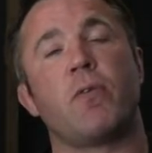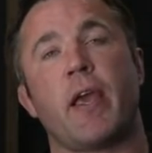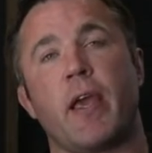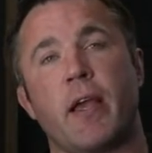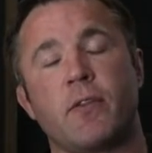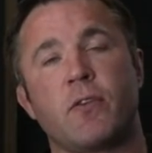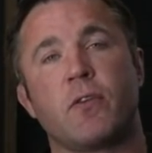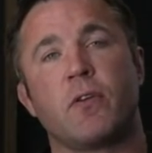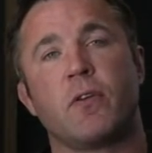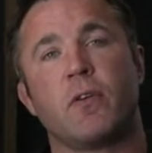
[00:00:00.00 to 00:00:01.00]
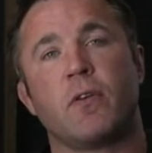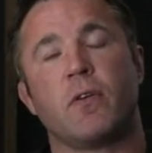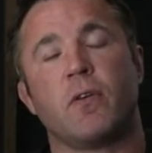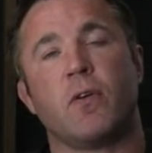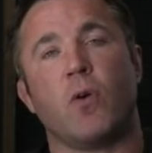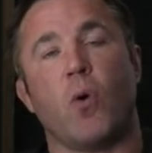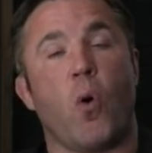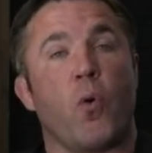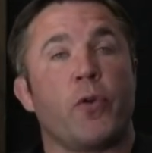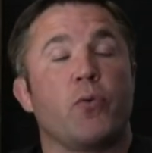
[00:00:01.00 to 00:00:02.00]
hands,
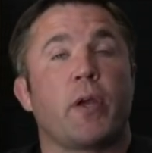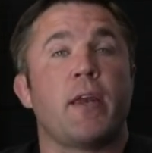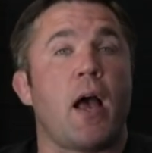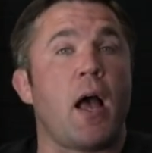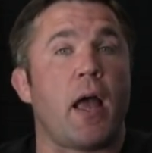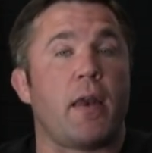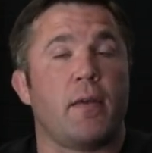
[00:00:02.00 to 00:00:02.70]
or you cannot.